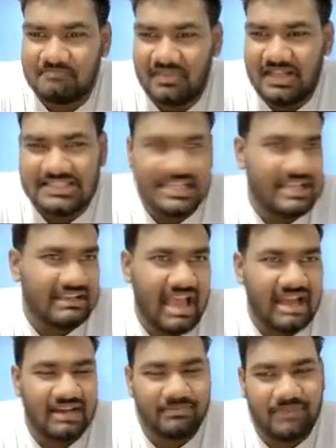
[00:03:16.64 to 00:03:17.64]
Let's say
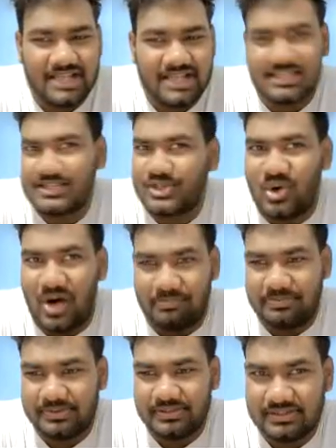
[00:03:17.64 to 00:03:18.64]
carrot prices go up.
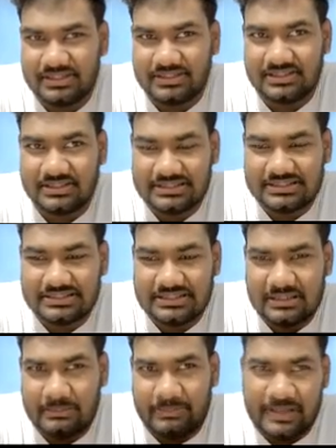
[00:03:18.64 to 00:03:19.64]

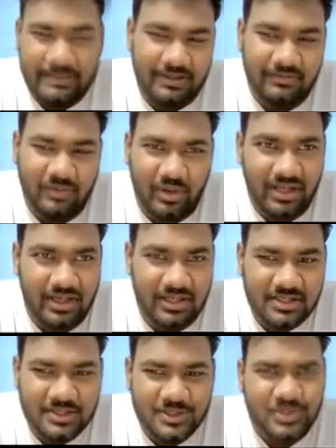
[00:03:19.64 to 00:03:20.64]
People would
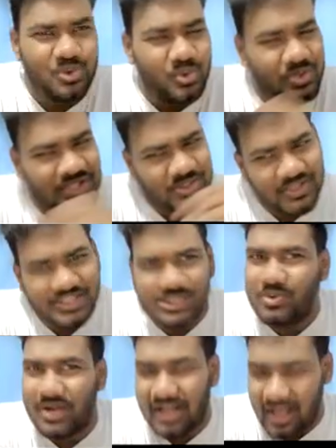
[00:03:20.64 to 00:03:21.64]
soon switch
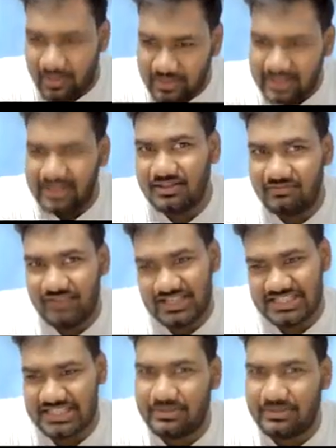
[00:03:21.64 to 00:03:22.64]
to another
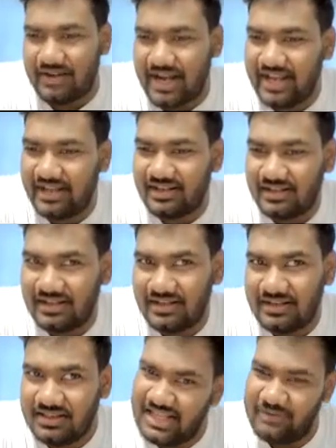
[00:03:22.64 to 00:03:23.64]
vegetable, right?
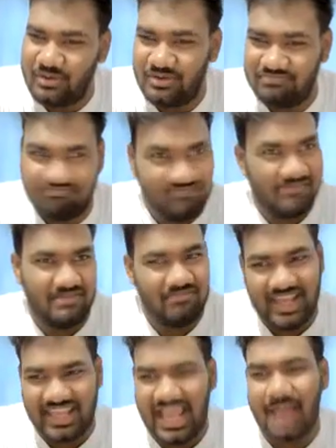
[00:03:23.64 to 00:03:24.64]
They would maybe
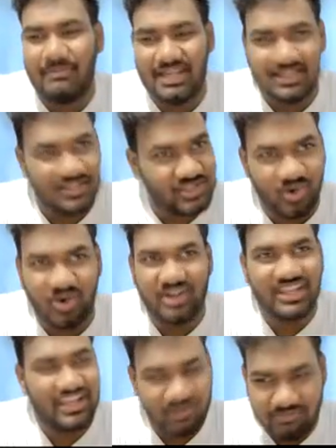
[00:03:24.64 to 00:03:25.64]
buy cabbage or
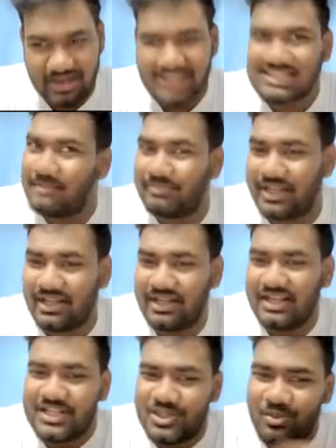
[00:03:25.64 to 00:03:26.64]
they would buy something.
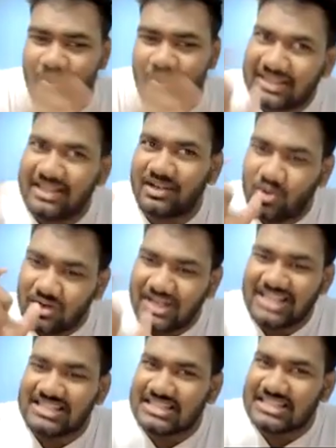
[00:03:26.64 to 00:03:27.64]
So when the good
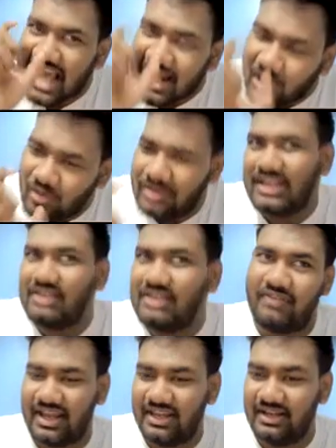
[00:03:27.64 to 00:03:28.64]
is narrowly
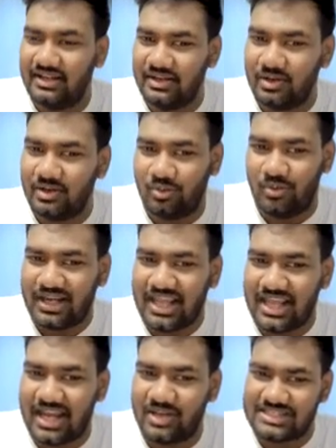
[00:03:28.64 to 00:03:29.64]
defined, what
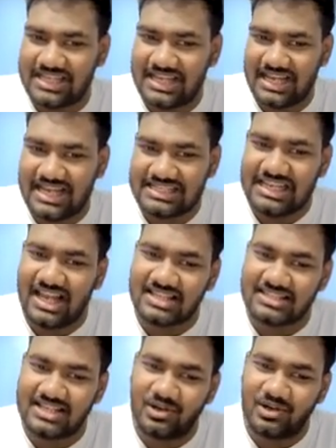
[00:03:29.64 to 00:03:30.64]
can you say, guys?
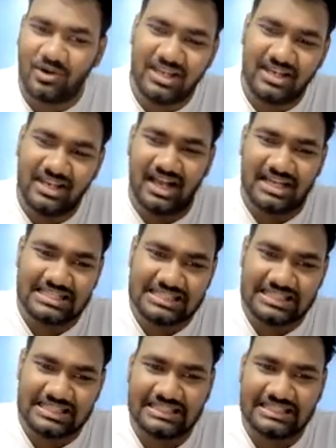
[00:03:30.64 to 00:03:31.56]
Elastic or inelastic?